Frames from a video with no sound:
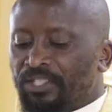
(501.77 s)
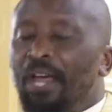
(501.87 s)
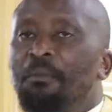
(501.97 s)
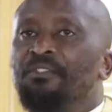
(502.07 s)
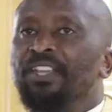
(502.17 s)

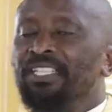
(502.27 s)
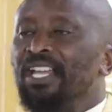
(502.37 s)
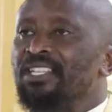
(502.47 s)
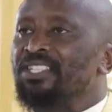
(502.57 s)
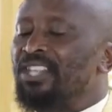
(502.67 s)
Some of the
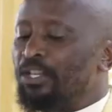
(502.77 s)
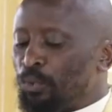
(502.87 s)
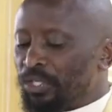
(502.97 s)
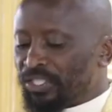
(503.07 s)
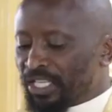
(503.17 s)
texts that
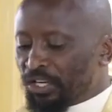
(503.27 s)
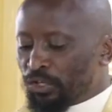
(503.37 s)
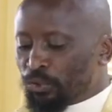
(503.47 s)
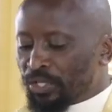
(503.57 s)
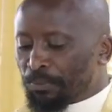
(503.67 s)
we still
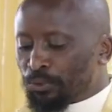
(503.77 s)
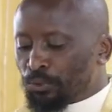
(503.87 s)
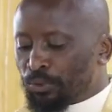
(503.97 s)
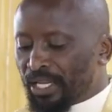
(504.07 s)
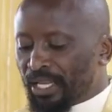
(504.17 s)
use up to
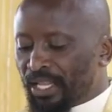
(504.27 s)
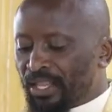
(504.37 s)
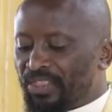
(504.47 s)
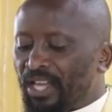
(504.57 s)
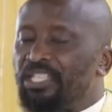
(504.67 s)
today
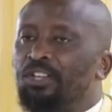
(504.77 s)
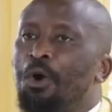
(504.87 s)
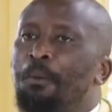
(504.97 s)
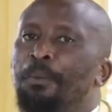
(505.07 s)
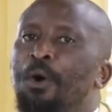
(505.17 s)
that he
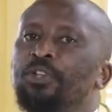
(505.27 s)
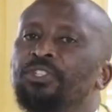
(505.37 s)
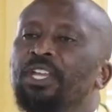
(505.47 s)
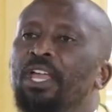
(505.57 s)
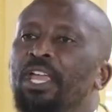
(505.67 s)

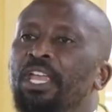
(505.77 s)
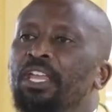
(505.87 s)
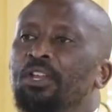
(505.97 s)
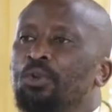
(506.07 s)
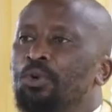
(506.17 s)
composed
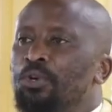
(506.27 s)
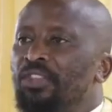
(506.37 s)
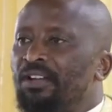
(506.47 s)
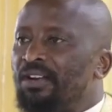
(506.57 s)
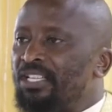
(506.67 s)
include
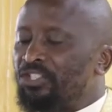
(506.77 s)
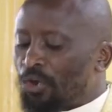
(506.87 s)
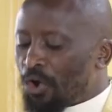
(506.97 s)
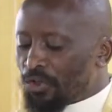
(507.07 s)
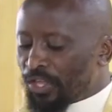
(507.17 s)
the great
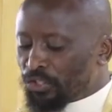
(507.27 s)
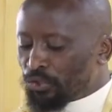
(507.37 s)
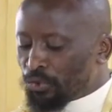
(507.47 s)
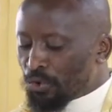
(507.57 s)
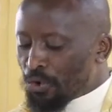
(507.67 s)
song that you